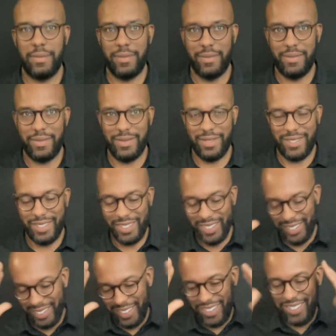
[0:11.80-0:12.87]
Hello,
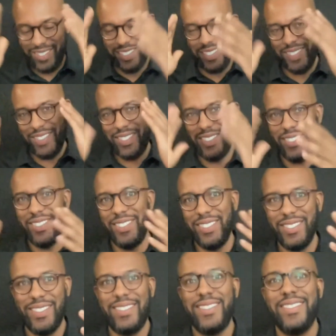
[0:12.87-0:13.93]
everyone. Welcome
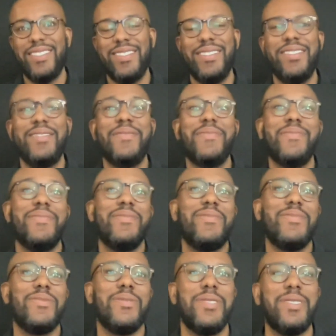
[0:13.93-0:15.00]
to
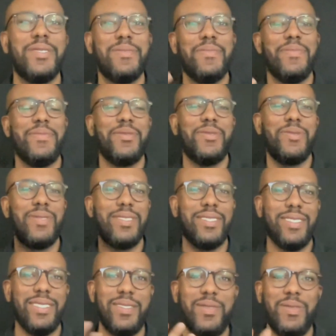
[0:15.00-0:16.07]
Sign1News. I'm
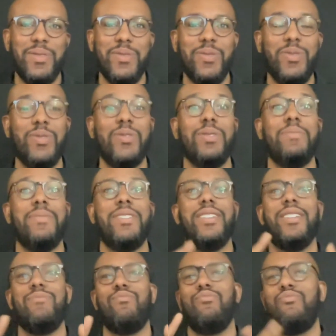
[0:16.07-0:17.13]
Sign1News anchor
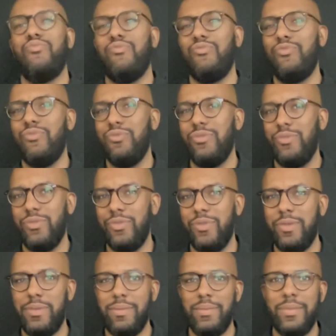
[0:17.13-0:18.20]
Christopher D.
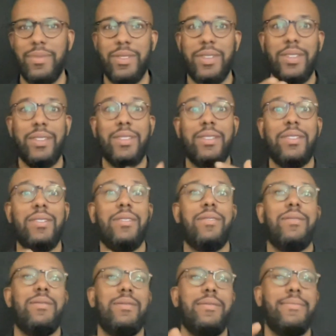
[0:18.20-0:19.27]
Johnson.
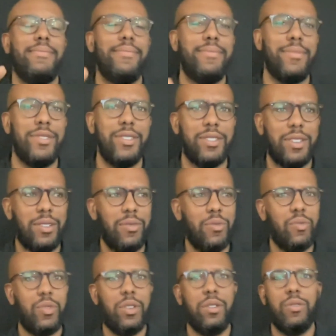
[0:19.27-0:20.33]
Here is a quick
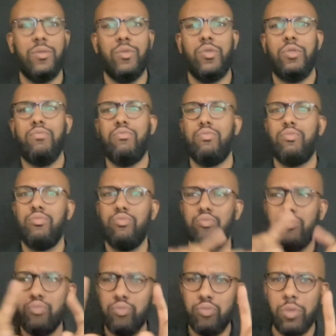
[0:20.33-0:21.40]
look at the top trending
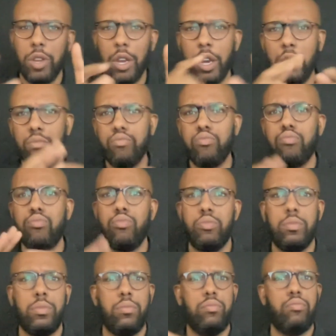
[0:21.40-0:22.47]
stories making
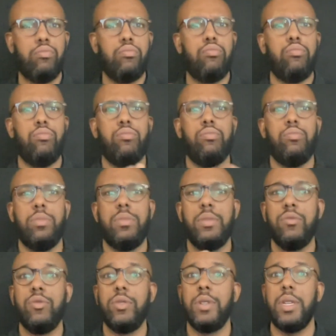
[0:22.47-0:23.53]
headlines today.
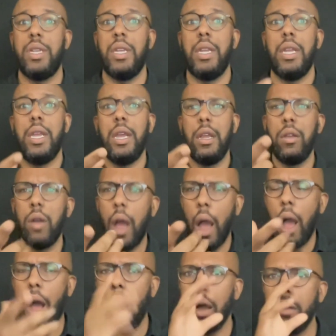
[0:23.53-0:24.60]
If you post an
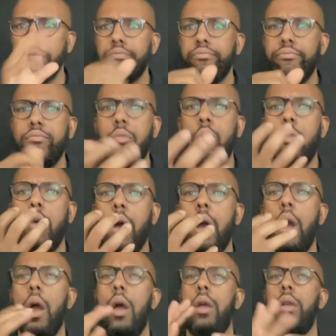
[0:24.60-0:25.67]
interesting comment
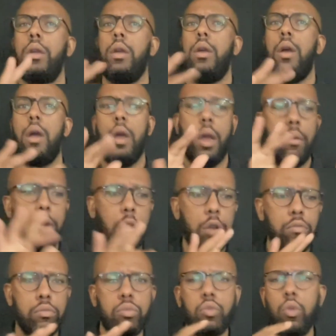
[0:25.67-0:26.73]
about this update,
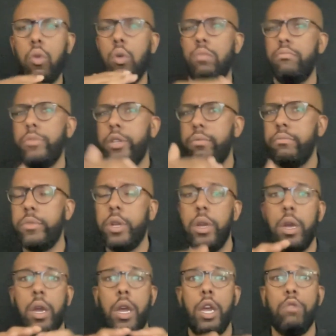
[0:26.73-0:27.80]
we may add
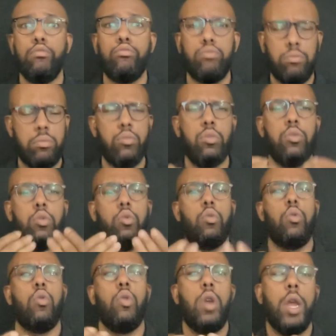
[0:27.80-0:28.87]
it at the bottom
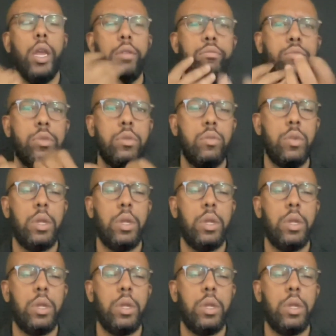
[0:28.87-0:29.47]
of the screen.